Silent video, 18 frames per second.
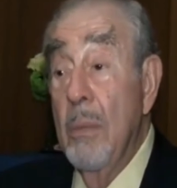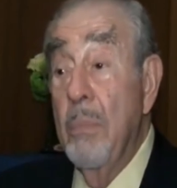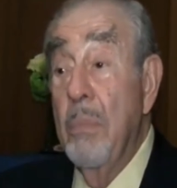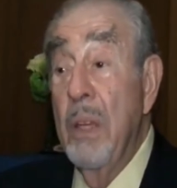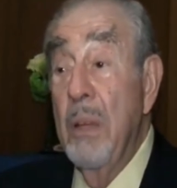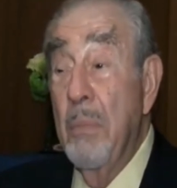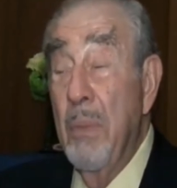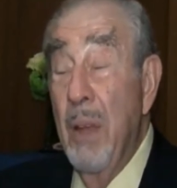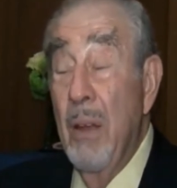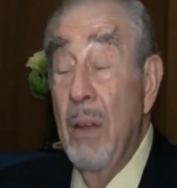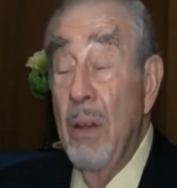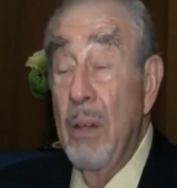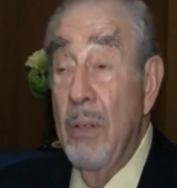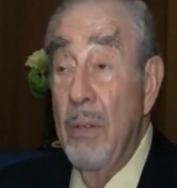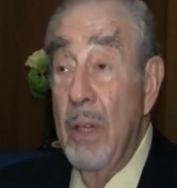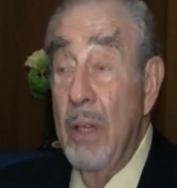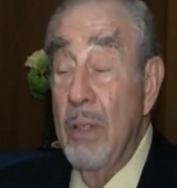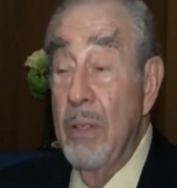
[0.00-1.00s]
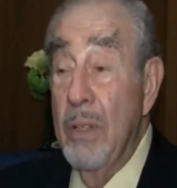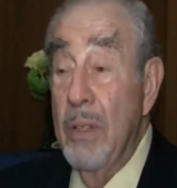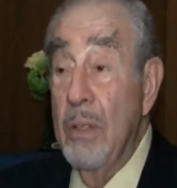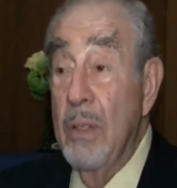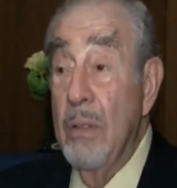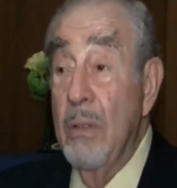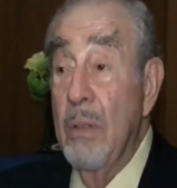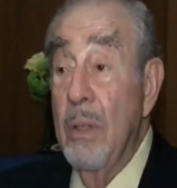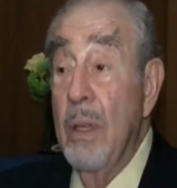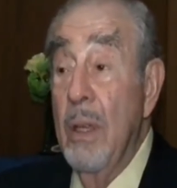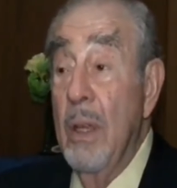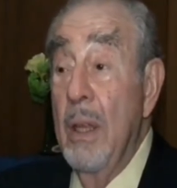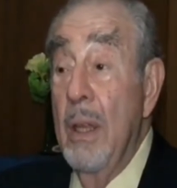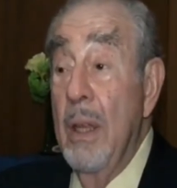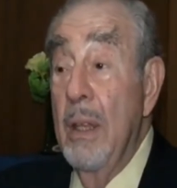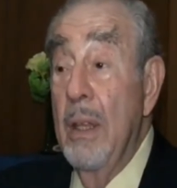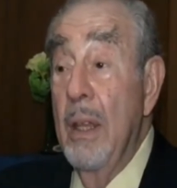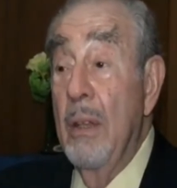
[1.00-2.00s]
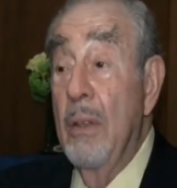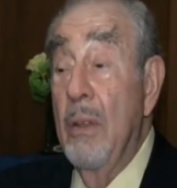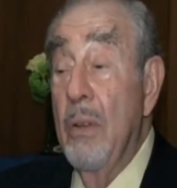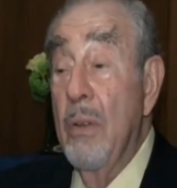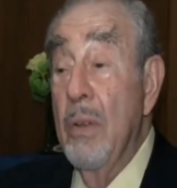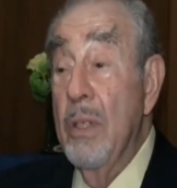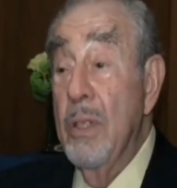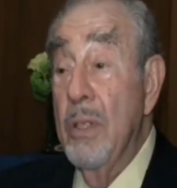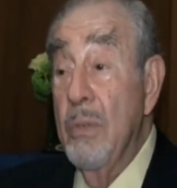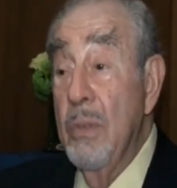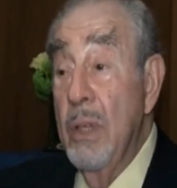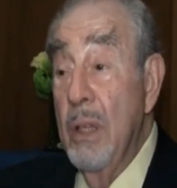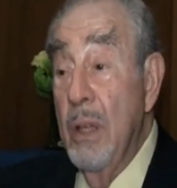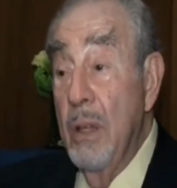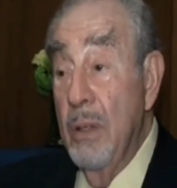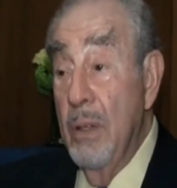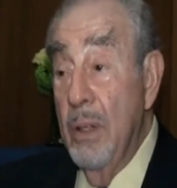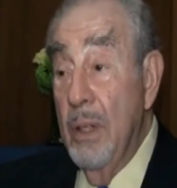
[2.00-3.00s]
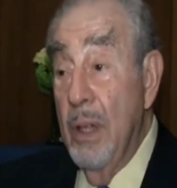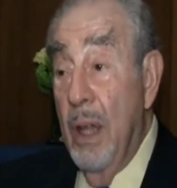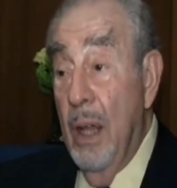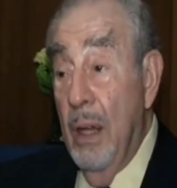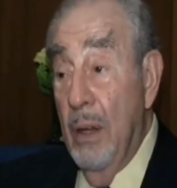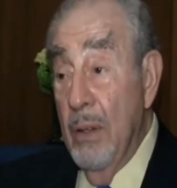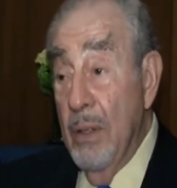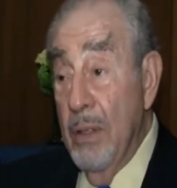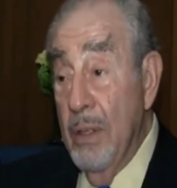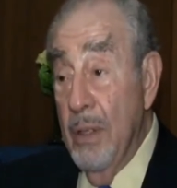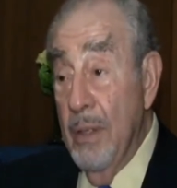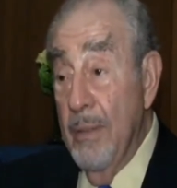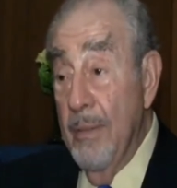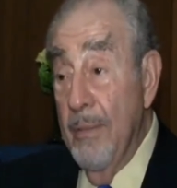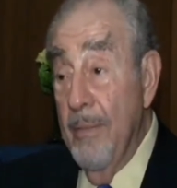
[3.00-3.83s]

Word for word: a big power transistor that cost $300.